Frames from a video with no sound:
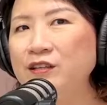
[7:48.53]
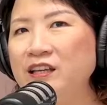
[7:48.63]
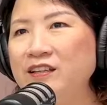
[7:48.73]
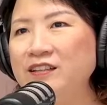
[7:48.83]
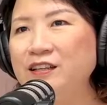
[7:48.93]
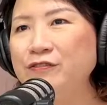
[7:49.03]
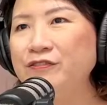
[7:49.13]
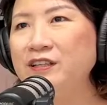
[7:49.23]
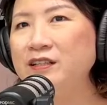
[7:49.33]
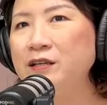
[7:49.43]

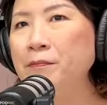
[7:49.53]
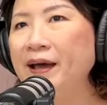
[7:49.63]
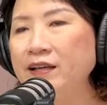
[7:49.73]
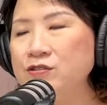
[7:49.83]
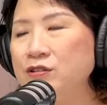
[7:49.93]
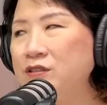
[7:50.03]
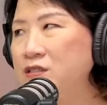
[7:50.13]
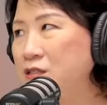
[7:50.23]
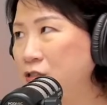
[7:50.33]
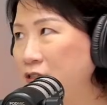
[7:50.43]
if it impacts your
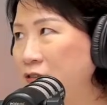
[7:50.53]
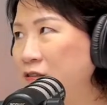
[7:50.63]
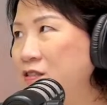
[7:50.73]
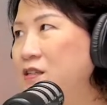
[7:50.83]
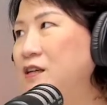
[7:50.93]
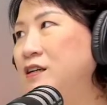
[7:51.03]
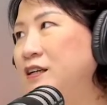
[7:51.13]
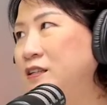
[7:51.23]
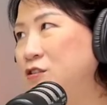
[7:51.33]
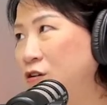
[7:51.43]
decisions
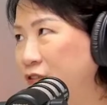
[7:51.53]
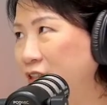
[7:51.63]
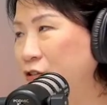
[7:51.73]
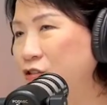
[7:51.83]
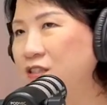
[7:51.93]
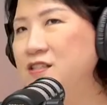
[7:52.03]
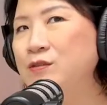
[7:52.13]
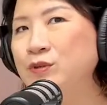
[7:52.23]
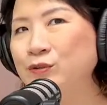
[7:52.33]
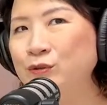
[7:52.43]
and there's conflict of interest,
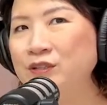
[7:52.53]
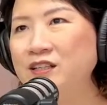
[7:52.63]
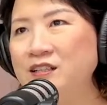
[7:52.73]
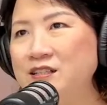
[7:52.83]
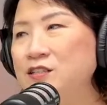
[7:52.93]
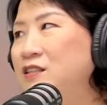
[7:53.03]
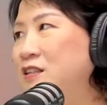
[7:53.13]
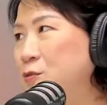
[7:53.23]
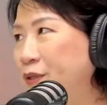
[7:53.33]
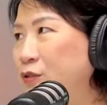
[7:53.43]
and we know that there's such a
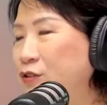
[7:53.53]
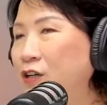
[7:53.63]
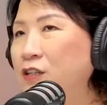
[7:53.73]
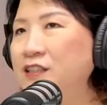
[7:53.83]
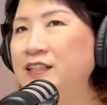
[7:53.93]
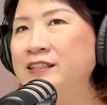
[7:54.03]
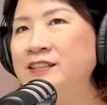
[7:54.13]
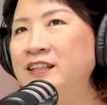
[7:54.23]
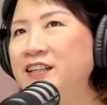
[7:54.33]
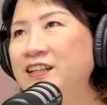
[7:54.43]
thing as pillow talk,
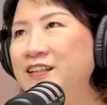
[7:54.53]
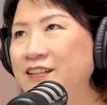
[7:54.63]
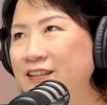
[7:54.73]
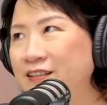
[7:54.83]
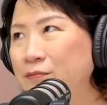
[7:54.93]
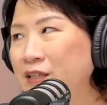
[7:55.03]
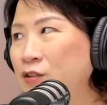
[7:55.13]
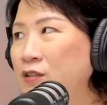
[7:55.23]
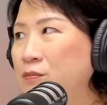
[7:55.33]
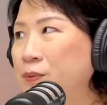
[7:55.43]
and it may
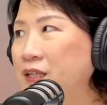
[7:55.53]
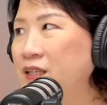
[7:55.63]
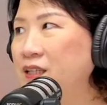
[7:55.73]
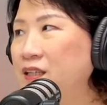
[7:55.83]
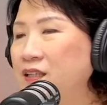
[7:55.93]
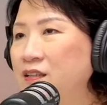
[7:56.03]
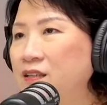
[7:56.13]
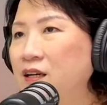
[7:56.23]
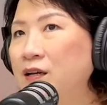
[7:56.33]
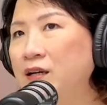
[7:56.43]
not be.
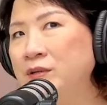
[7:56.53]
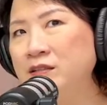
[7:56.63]
I